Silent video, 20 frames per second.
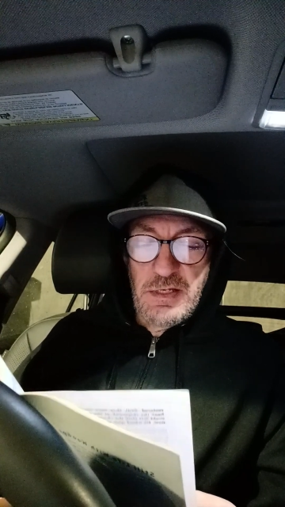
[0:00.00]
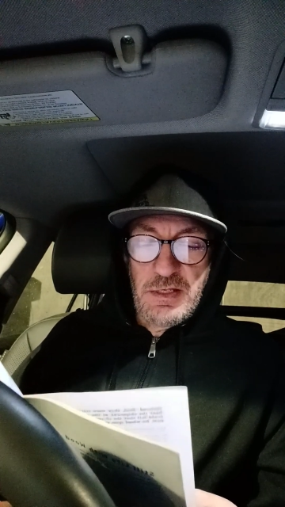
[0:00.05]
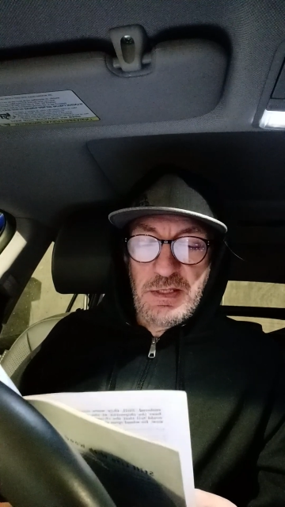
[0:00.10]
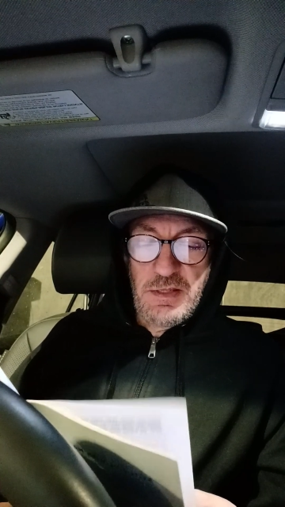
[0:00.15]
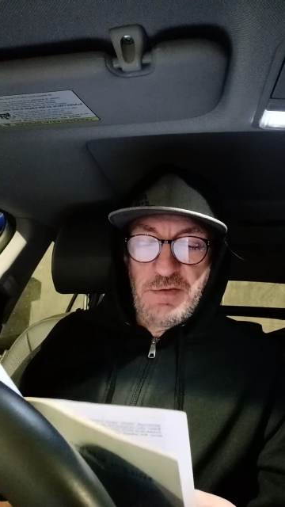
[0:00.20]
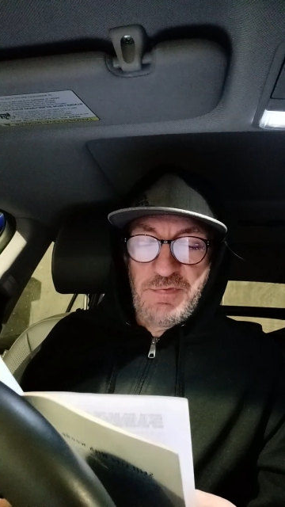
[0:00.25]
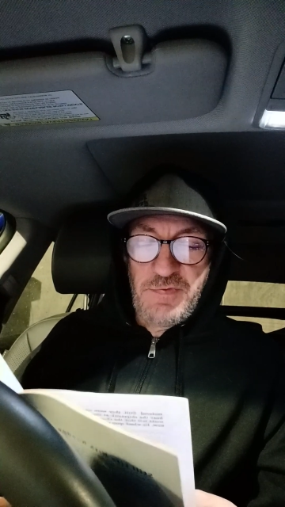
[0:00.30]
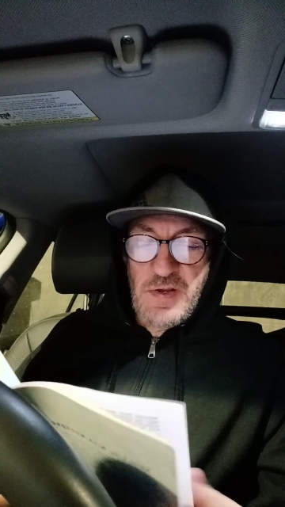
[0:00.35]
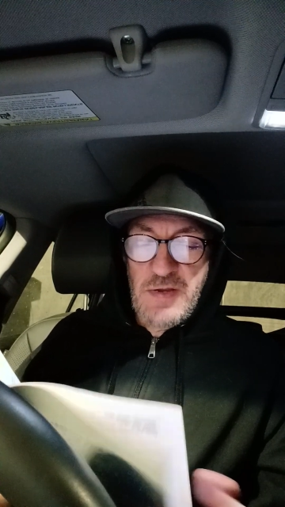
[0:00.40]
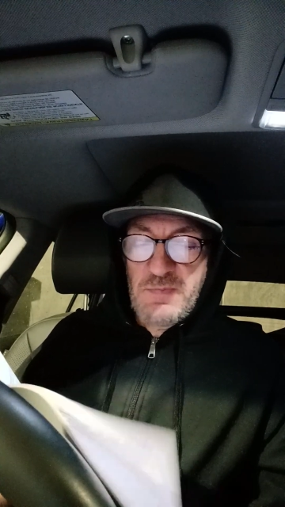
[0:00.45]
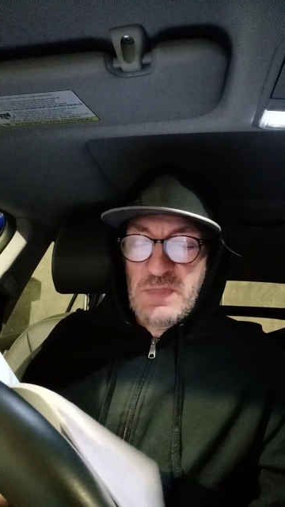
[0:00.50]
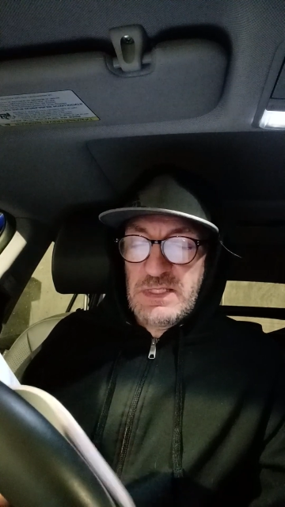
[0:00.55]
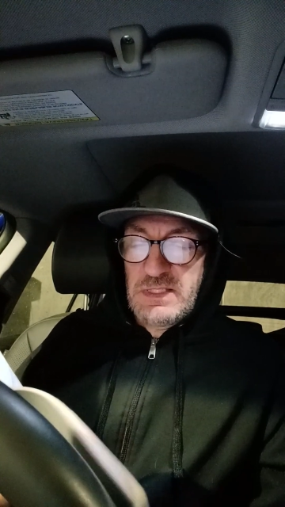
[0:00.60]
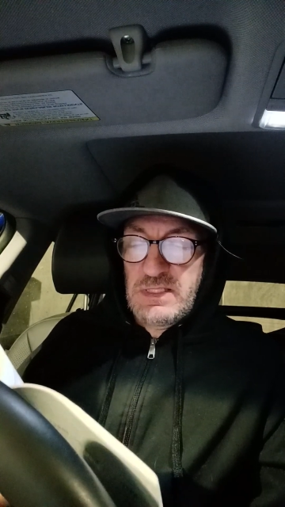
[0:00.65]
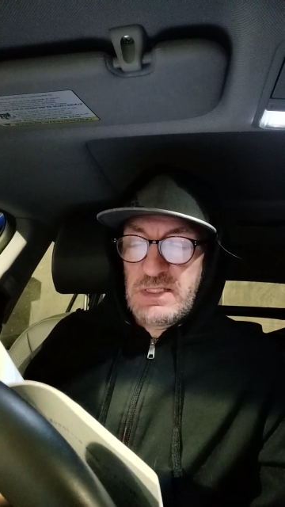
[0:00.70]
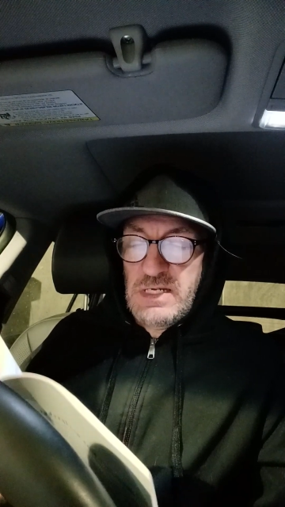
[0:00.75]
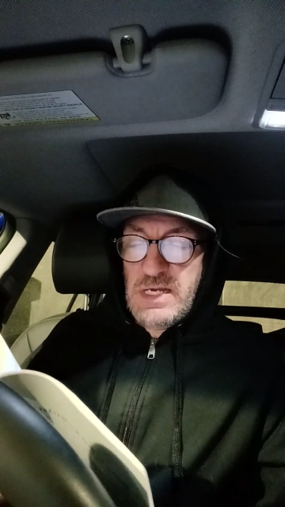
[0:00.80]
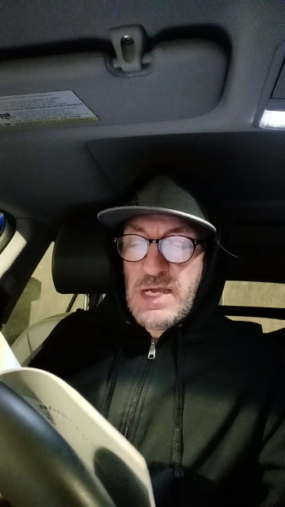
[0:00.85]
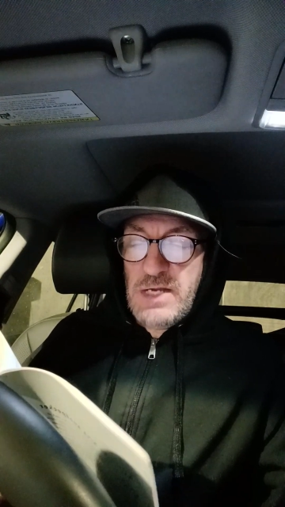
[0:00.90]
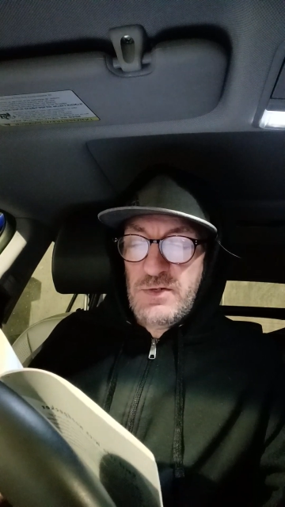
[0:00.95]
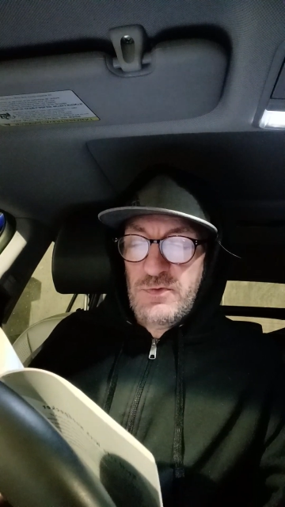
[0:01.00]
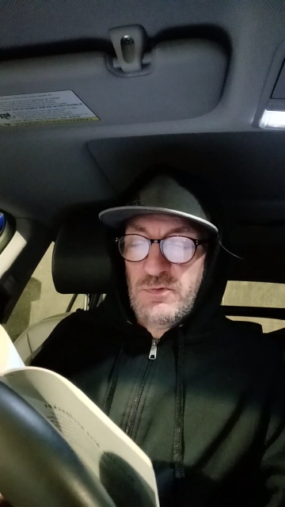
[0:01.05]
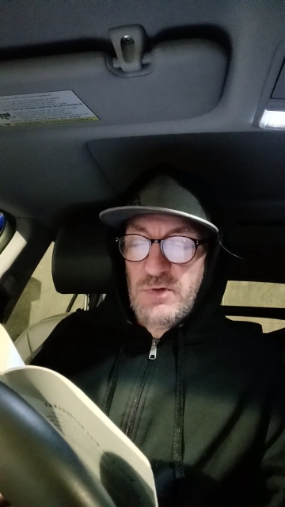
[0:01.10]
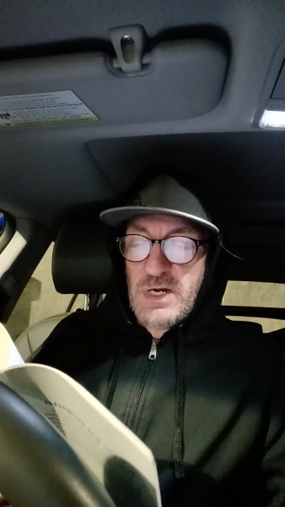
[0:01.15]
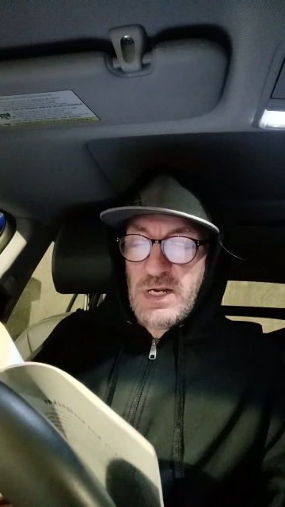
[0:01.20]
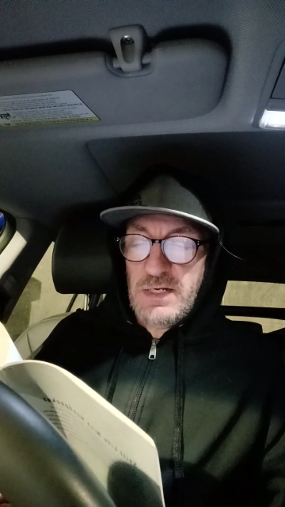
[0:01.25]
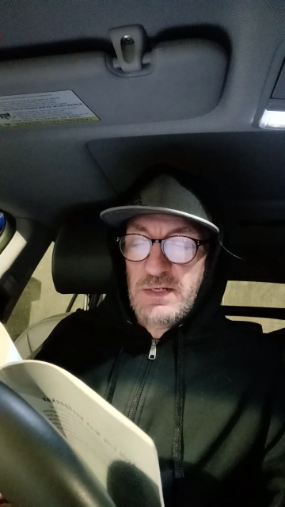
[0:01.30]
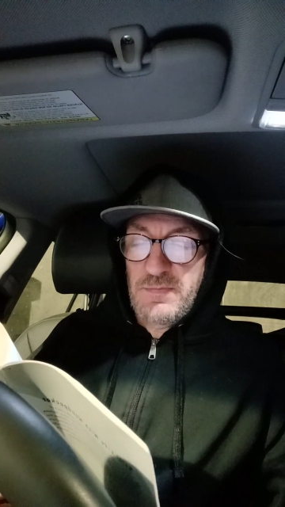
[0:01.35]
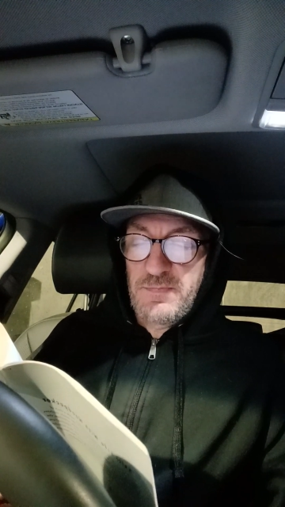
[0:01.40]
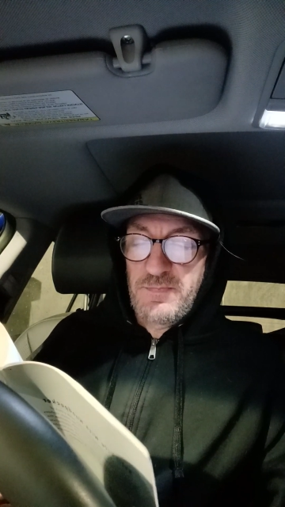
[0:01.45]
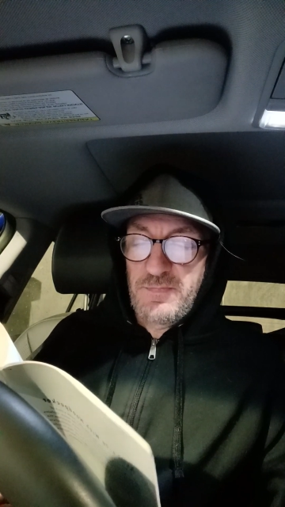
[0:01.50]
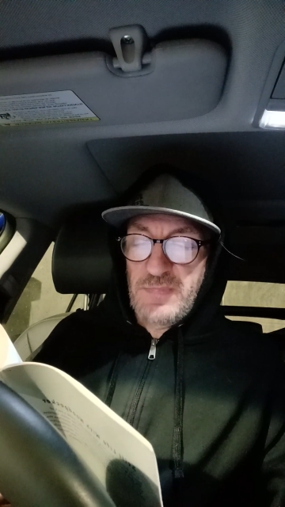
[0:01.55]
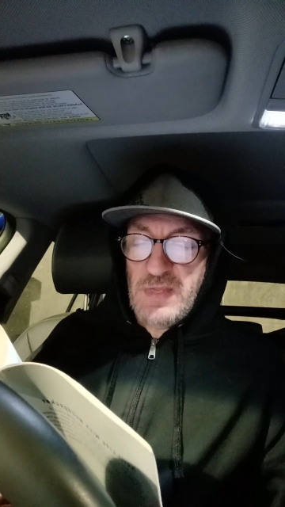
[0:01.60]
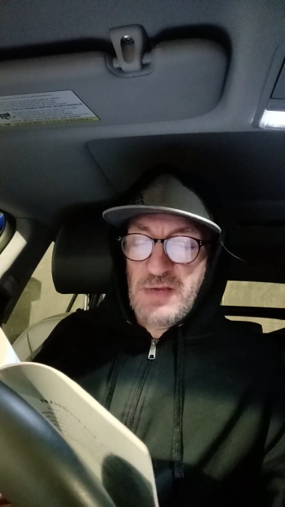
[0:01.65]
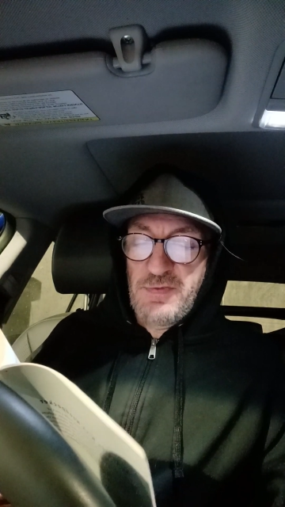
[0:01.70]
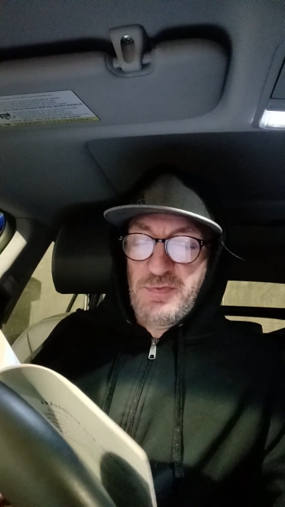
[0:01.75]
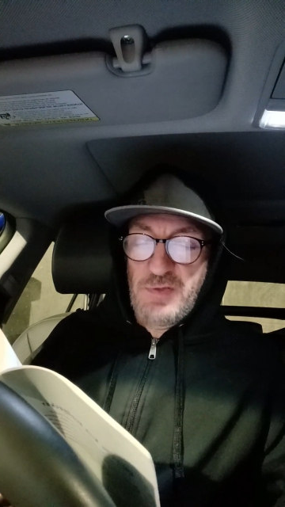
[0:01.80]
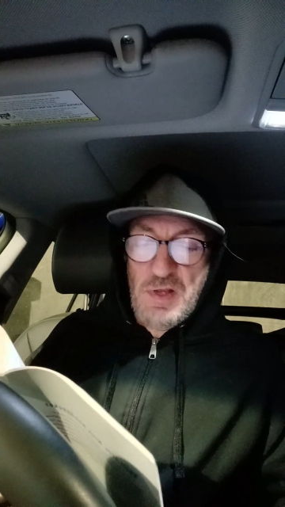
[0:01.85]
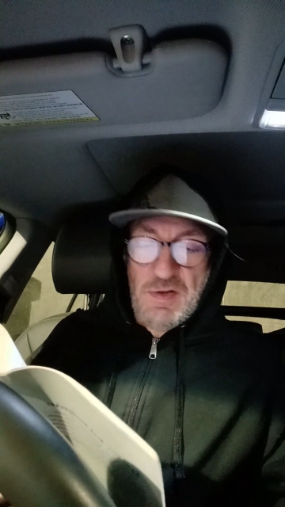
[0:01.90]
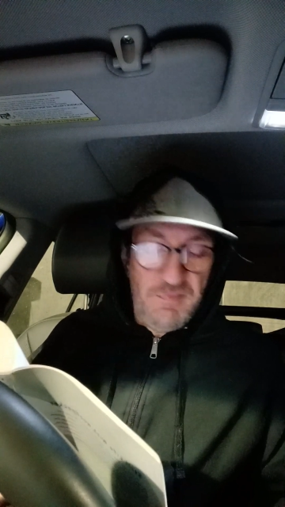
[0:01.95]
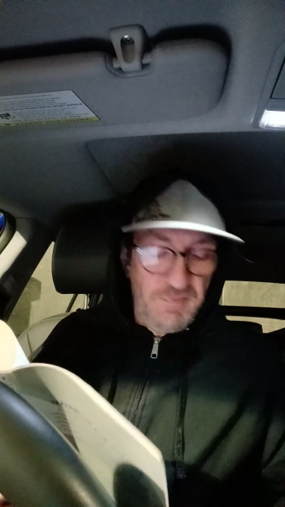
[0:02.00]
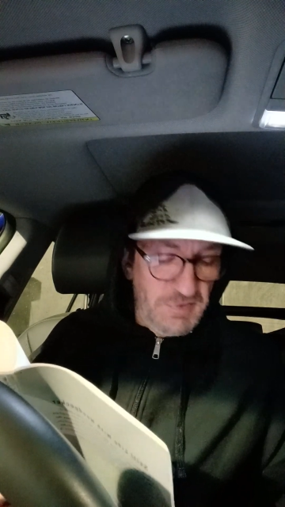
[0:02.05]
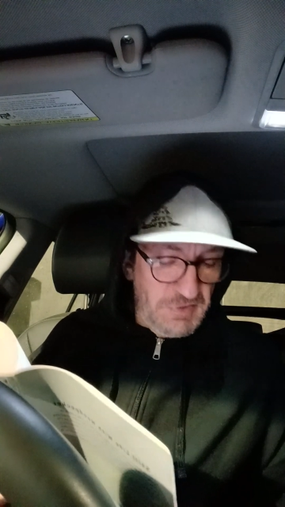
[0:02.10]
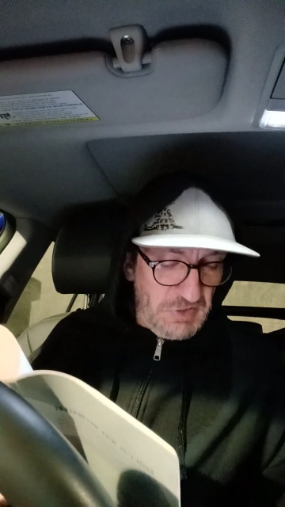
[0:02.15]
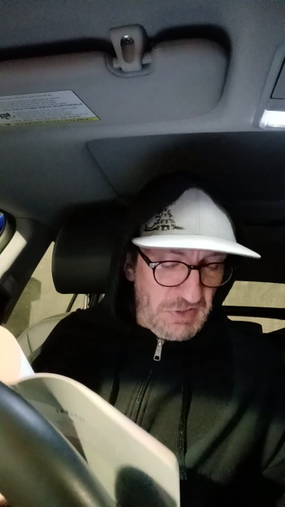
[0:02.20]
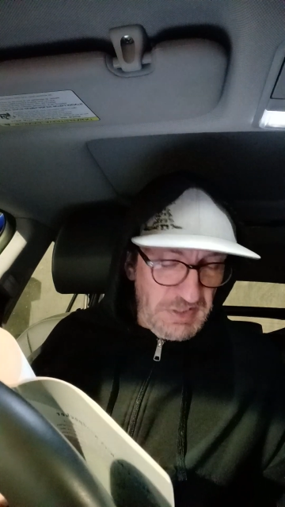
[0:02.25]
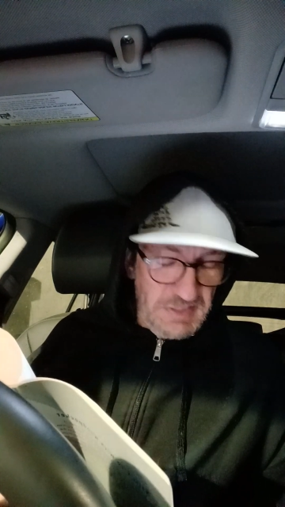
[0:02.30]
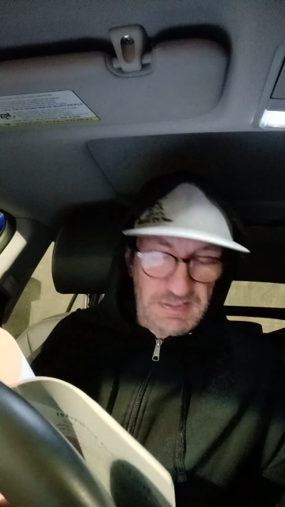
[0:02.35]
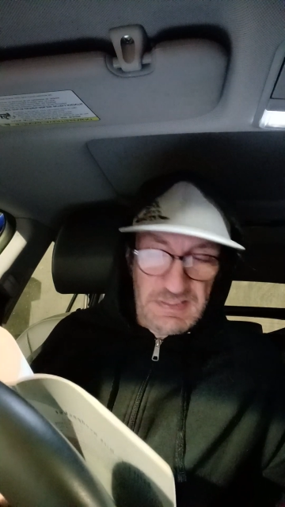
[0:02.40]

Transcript: The famous Seattle rain. If love was going to